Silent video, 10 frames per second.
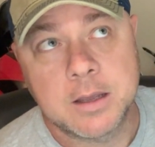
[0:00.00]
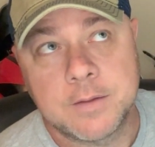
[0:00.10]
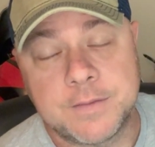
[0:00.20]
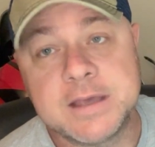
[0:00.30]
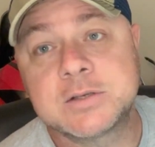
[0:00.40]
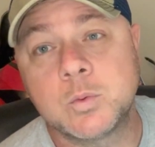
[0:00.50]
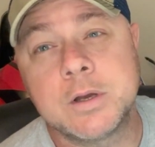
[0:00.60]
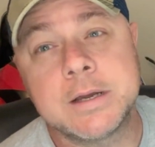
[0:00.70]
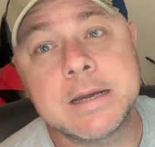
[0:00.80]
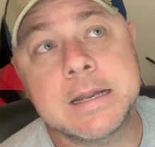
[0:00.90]
This
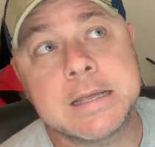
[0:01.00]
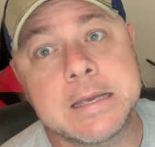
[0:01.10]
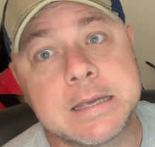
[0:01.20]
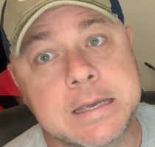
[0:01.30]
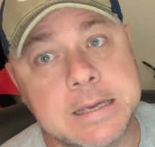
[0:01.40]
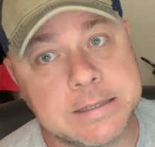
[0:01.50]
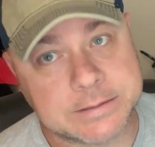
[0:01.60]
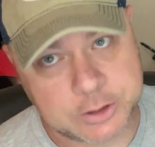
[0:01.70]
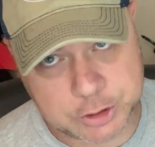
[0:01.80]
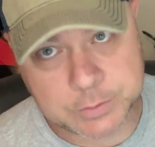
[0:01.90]
one is
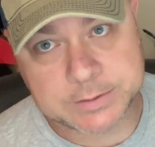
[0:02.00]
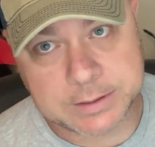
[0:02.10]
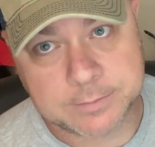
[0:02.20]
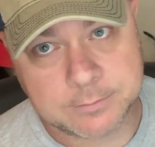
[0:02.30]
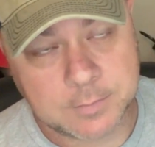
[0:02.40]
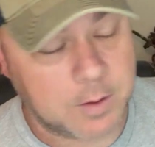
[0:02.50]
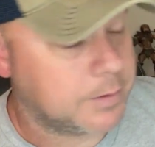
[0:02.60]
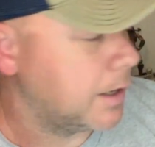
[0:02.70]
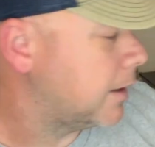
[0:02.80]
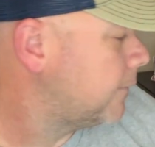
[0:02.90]
a doozy.
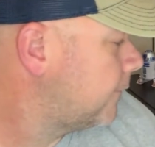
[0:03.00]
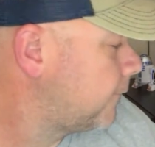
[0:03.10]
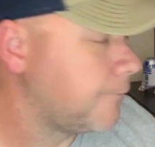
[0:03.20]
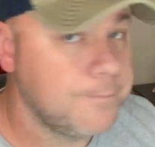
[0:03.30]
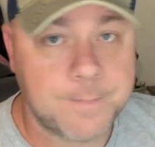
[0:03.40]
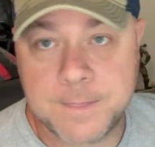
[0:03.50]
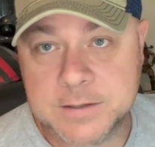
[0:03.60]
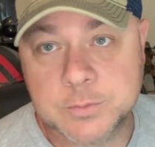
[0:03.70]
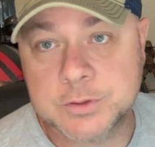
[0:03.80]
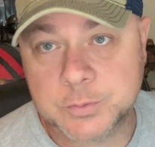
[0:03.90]
Okay.
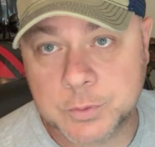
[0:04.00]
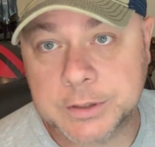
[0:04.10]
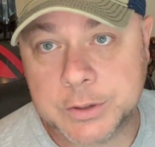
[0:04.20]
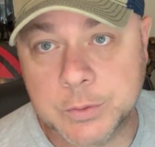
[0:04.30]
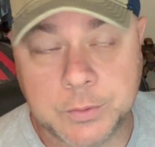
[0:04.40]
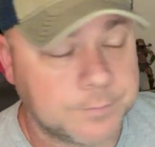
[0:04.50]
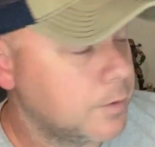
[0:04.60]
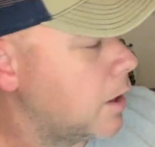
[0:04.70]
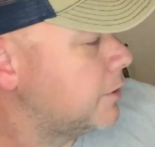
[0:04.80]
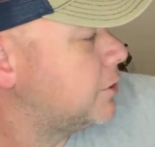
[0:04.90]
This one is really cool.
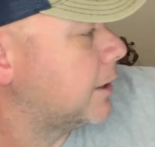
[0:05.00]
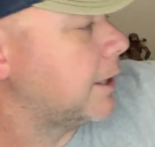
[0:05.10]
All right, check it